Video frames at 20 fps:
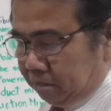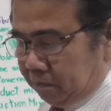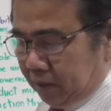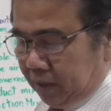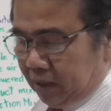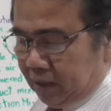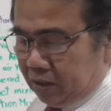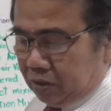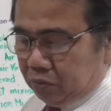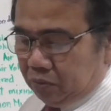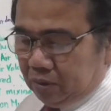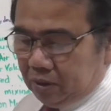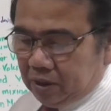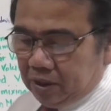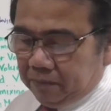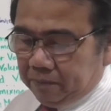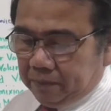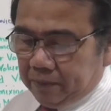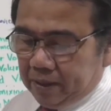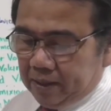fittings with
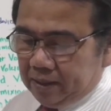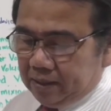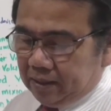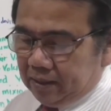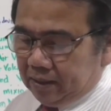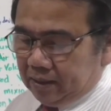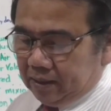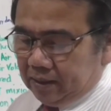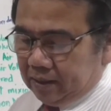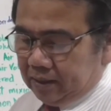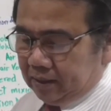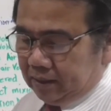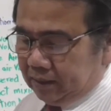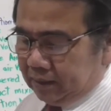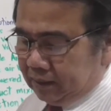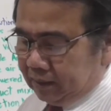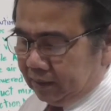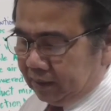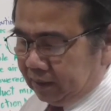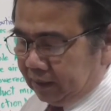different
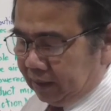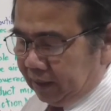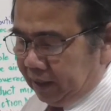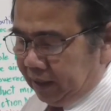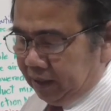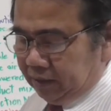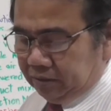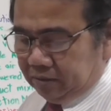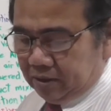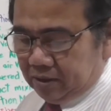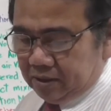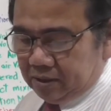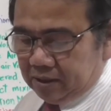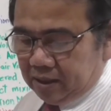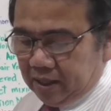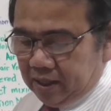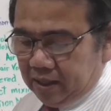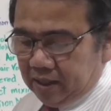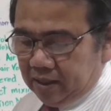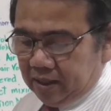
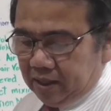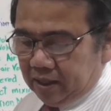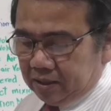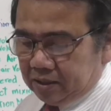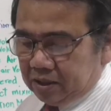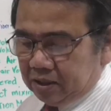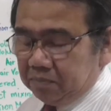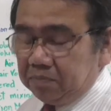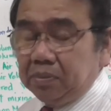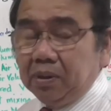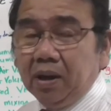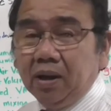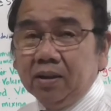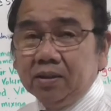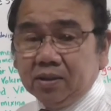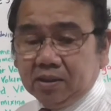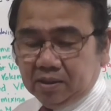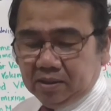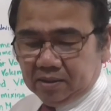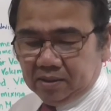entrance and exit
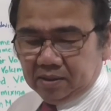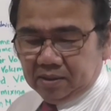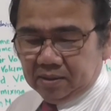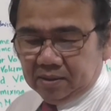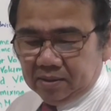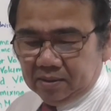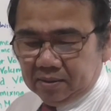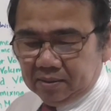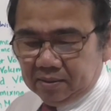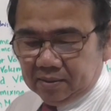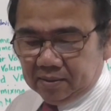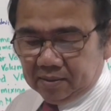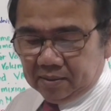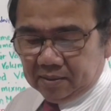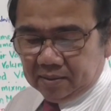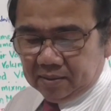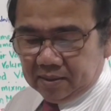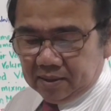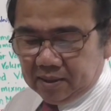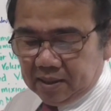velocities,
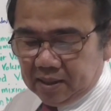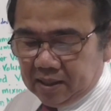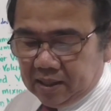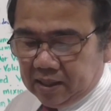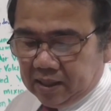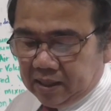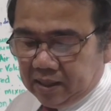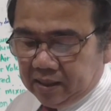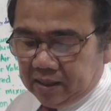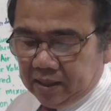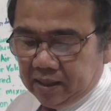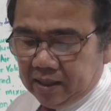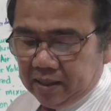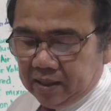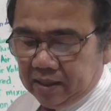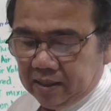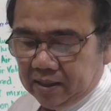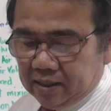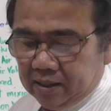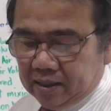and then